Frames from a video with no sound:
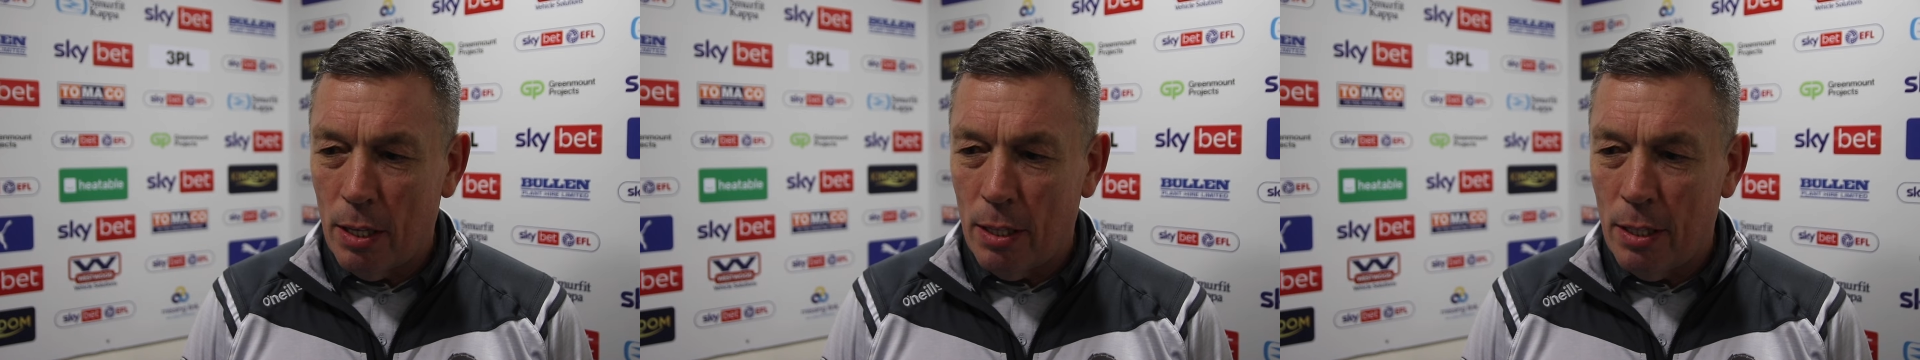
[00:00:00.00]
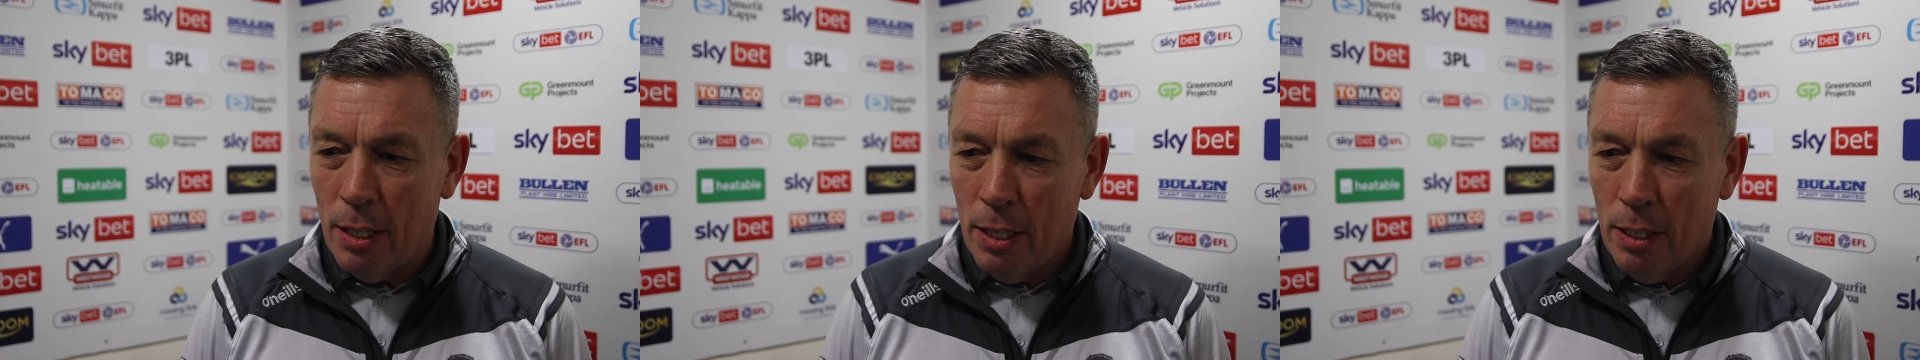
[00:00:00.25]

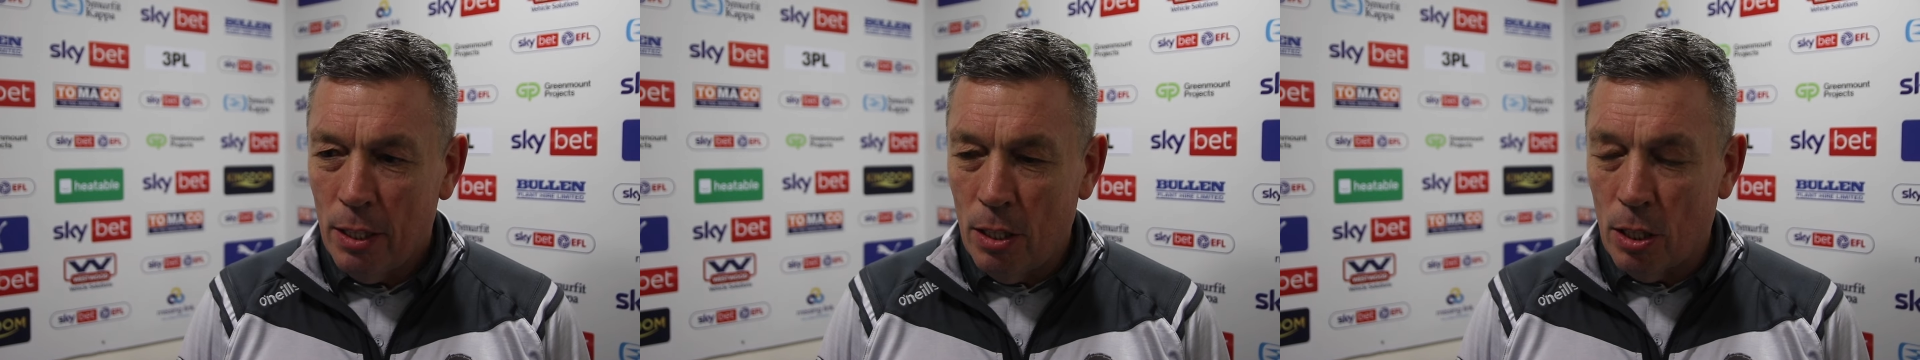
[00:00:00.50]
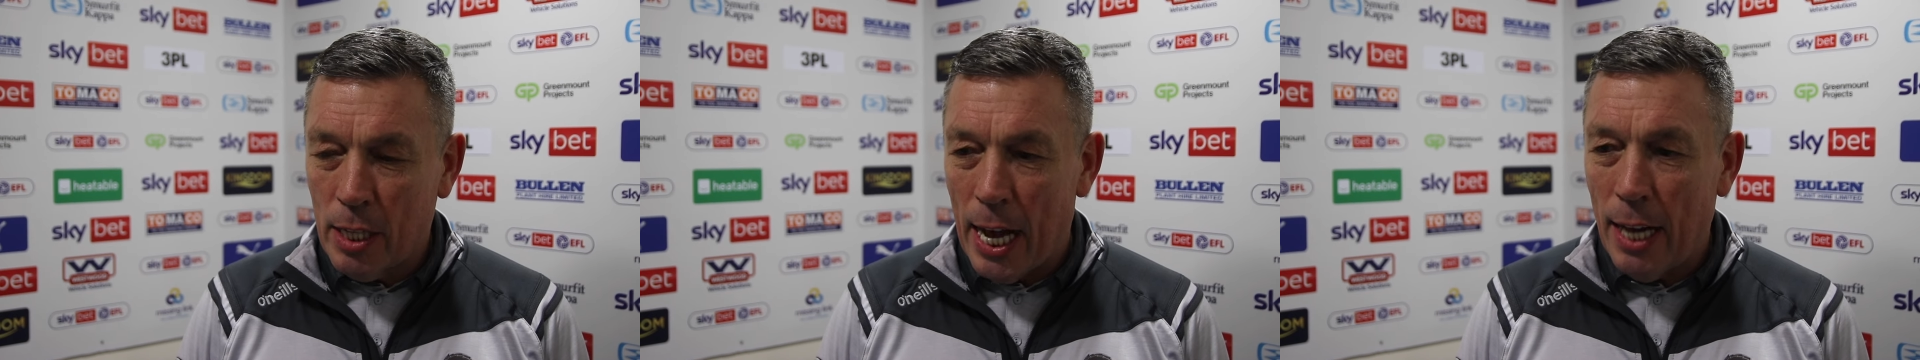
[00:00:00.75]
you
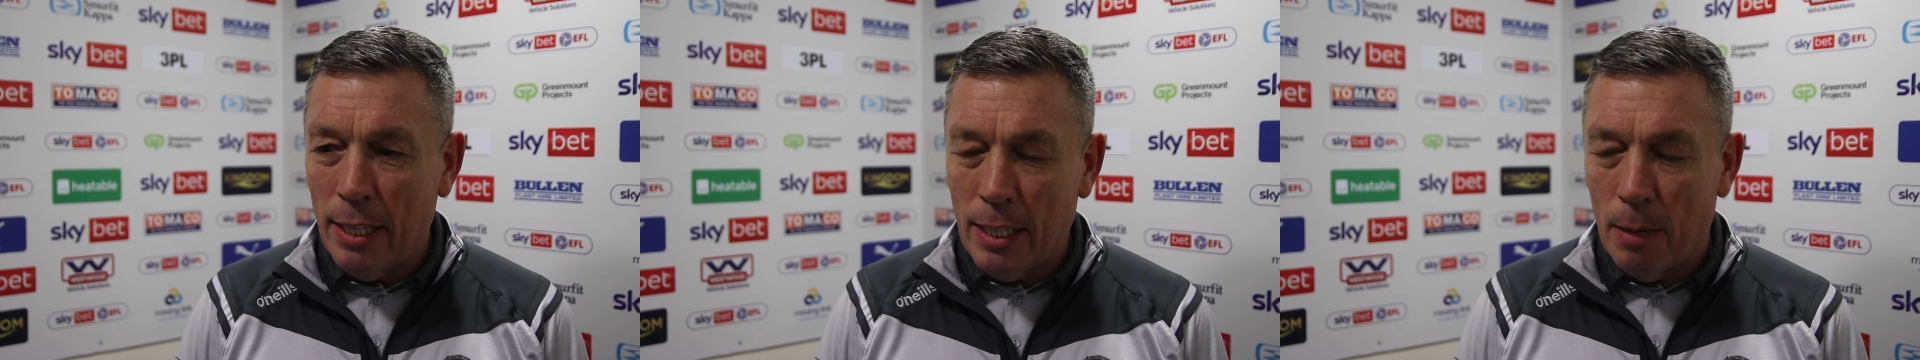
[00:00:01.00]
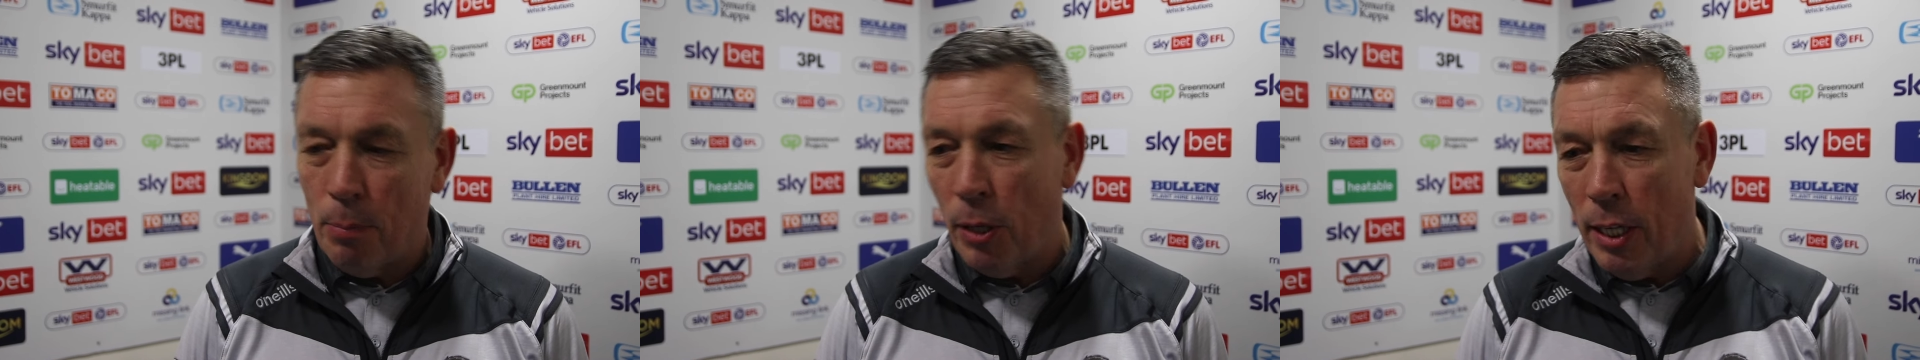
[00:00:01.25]
know, Carl and
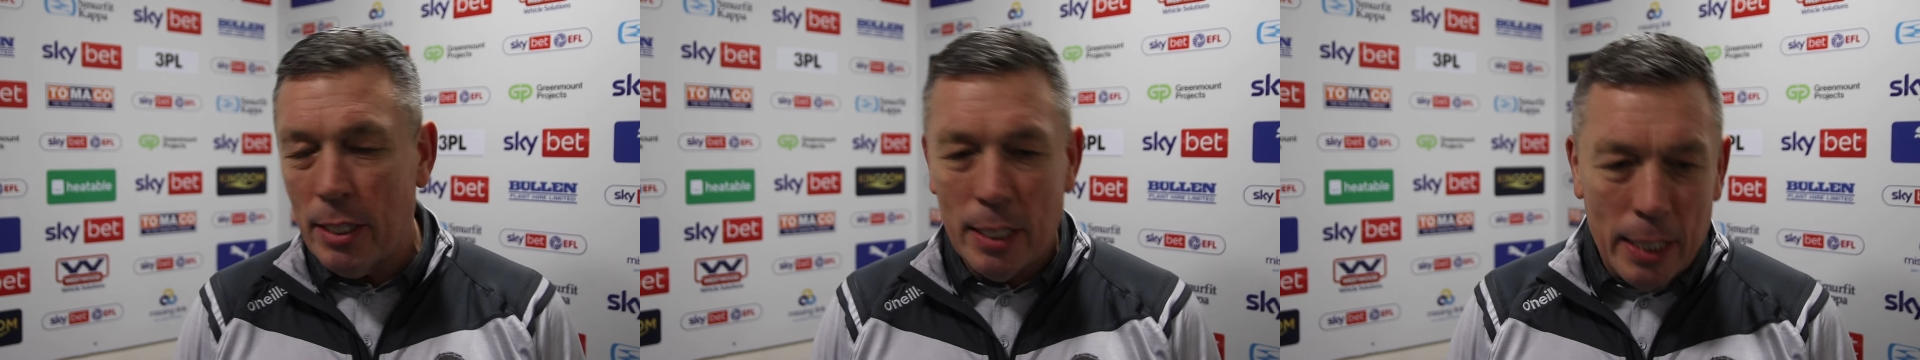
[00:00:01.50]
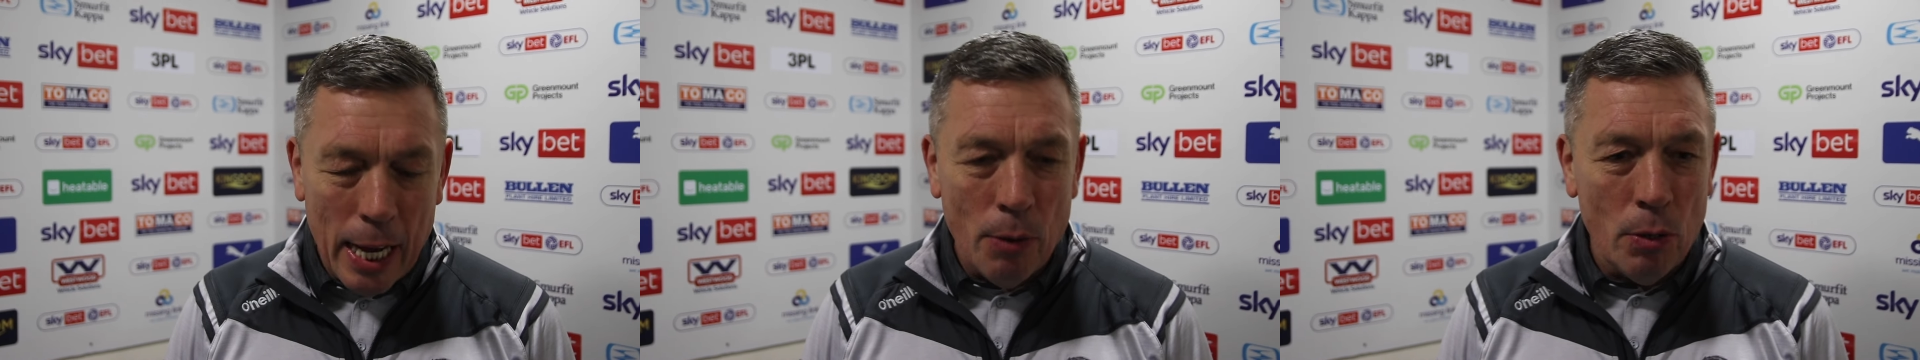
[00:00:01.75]
that plays
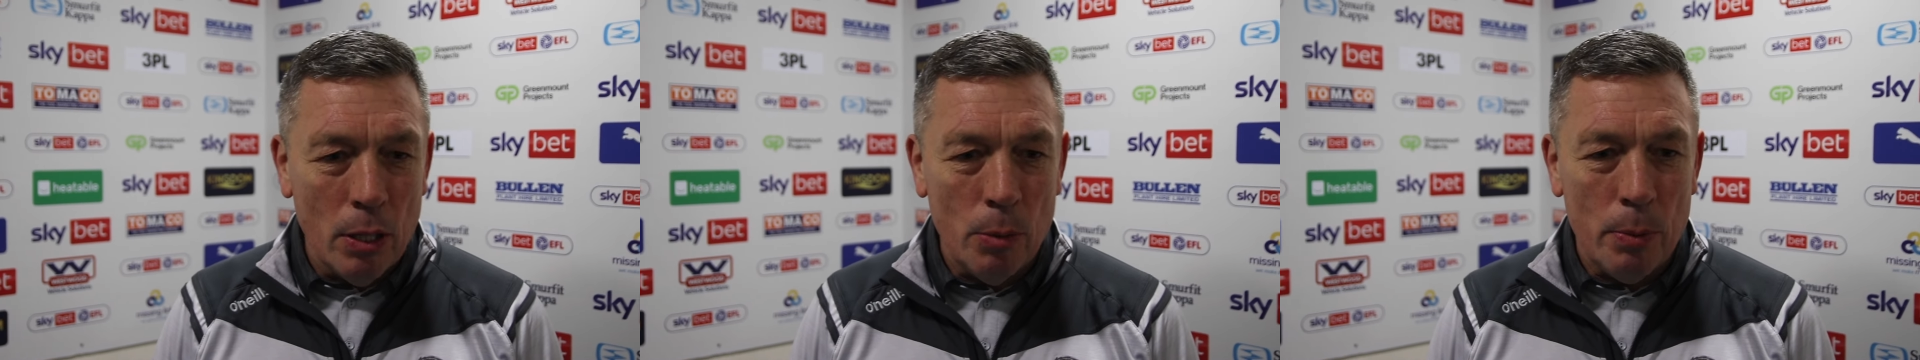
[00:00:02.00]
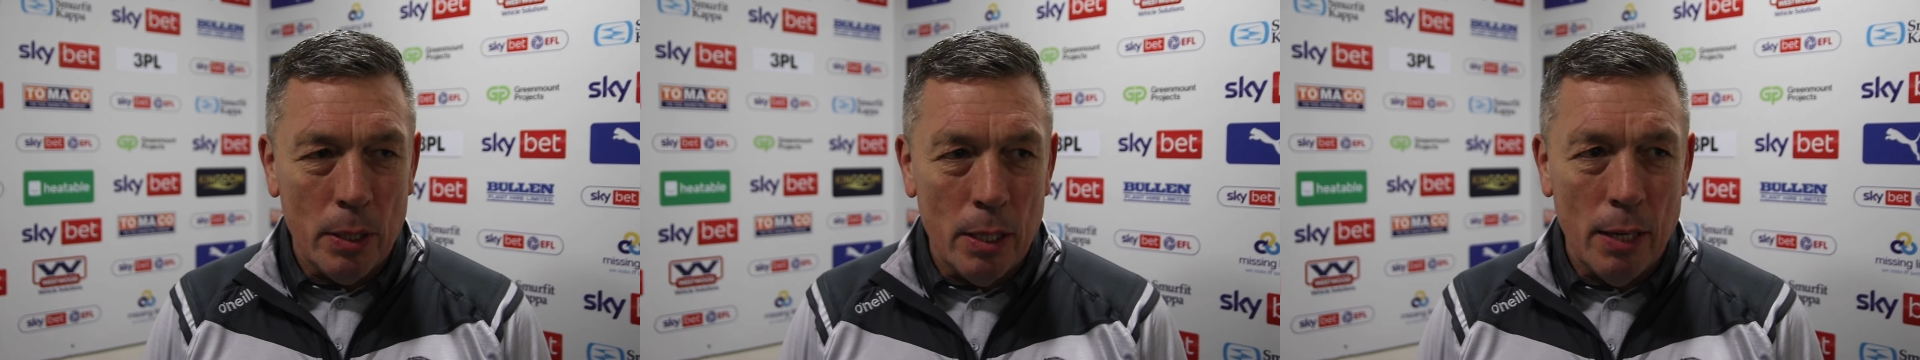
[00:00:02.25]
it down a little bit.